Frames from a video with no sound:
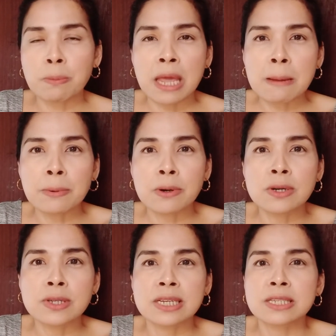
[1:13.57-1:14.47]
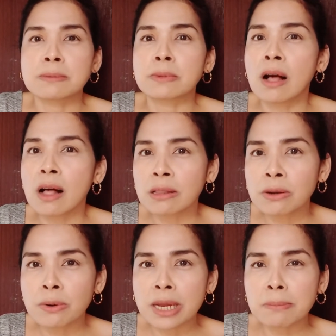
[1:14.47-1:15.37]
papers and some
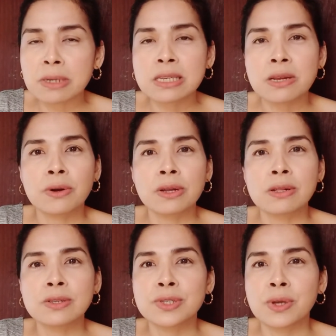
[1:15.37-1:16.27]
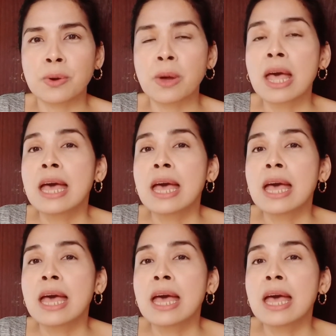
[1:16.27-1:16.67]
coloring materials so